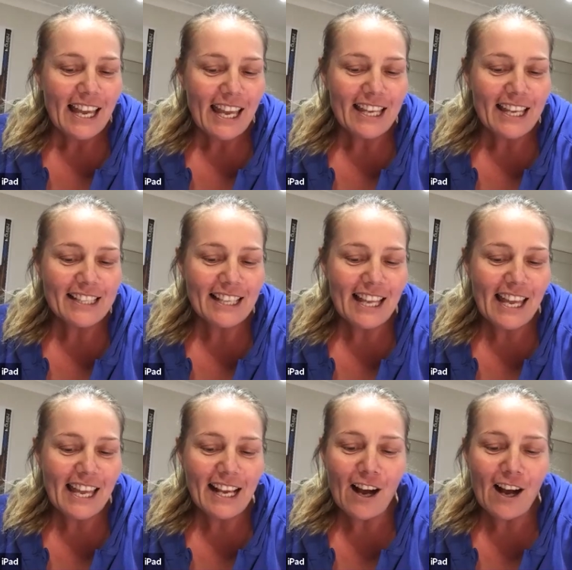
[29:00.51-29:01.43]
it
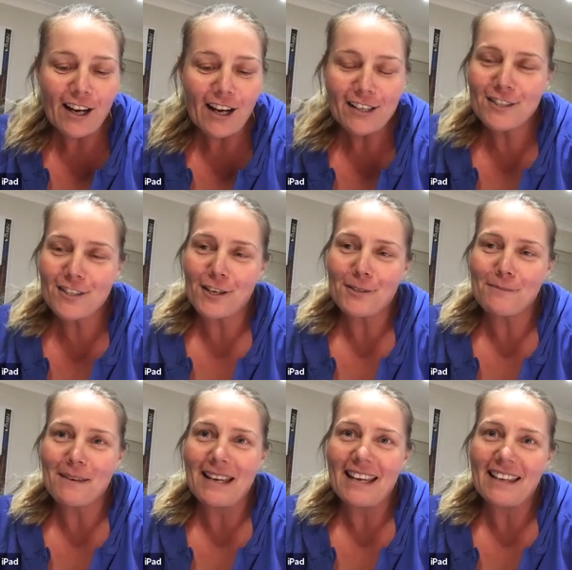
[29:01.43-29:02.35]
it kind of showed
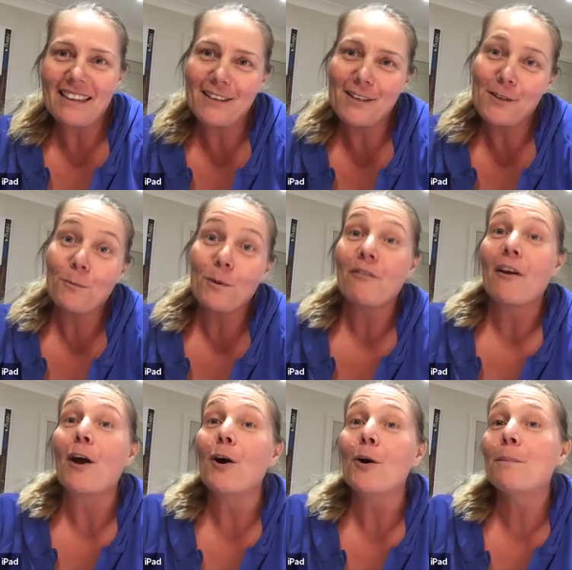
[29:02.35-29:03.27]
me that with
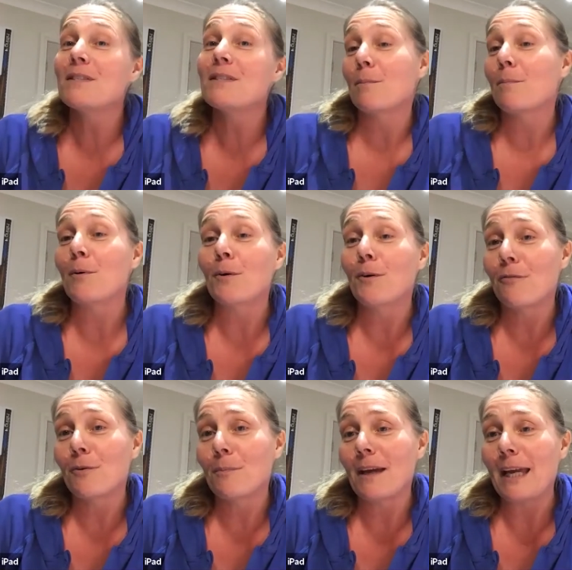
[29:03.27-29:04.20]
help and support
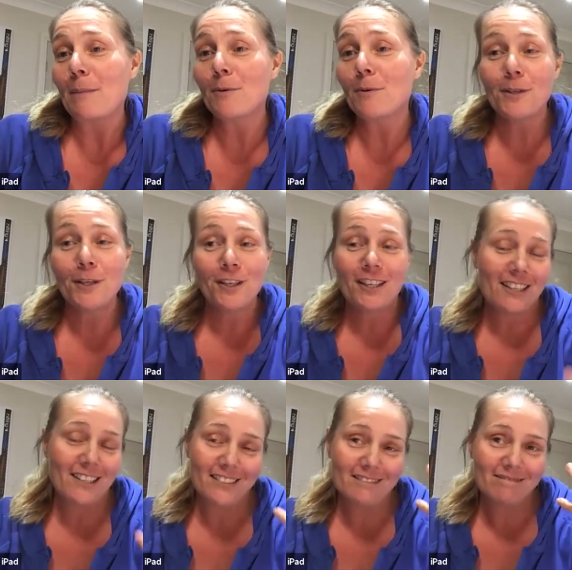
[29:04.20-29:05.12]
from people you
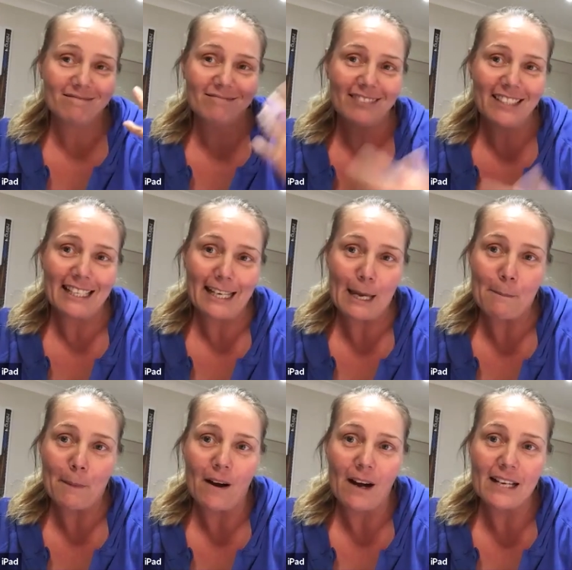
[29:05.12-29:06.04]
can you can
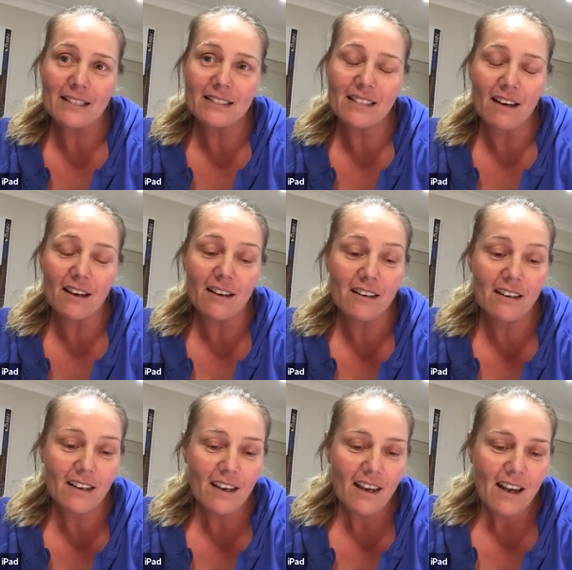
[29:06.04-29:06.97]
get by so
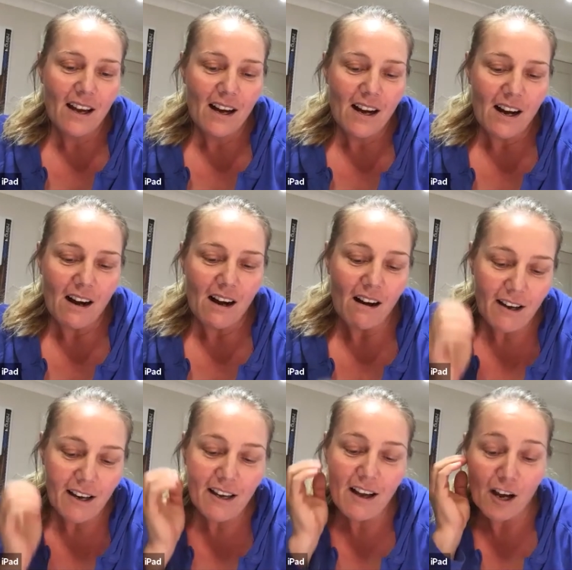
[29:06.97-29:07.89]

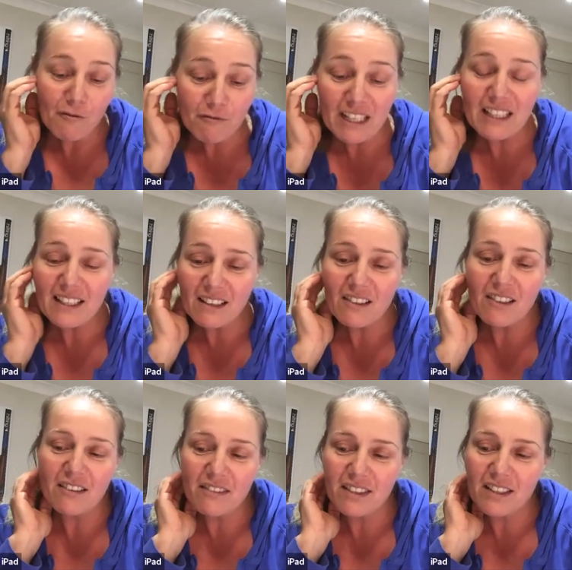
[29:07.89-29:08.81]
i i really
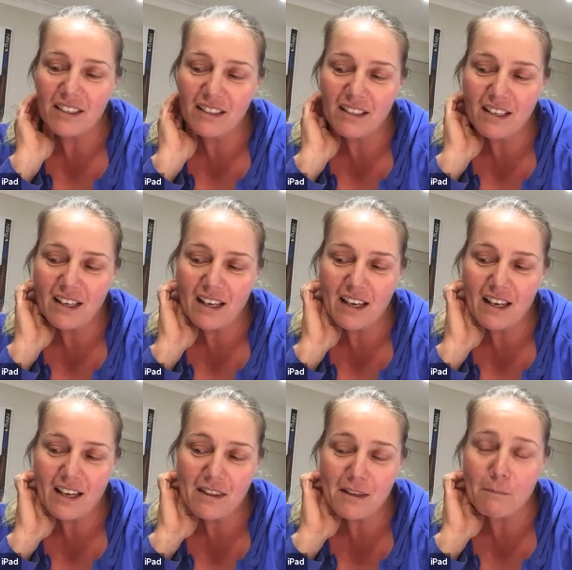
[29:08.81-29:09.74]
learned that
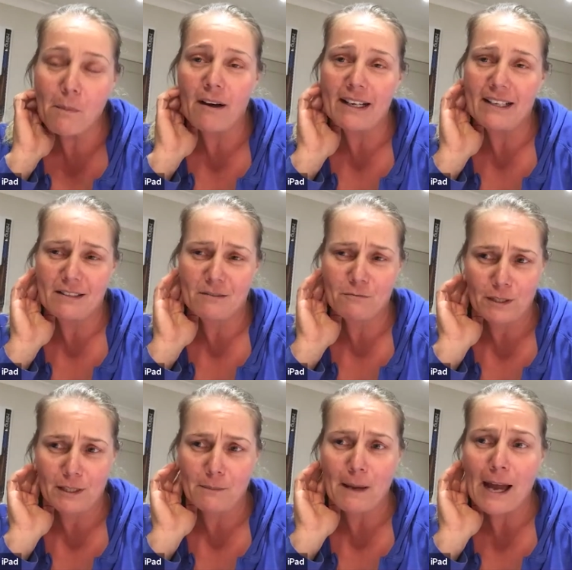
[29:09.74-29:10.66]
the mind is
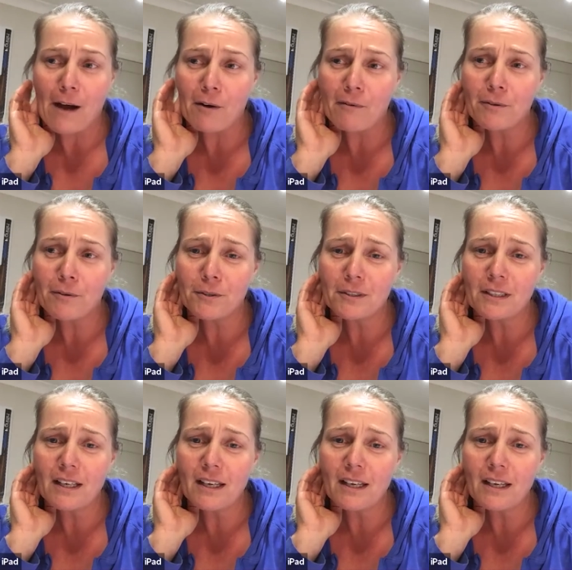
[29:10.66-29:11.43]
really powerful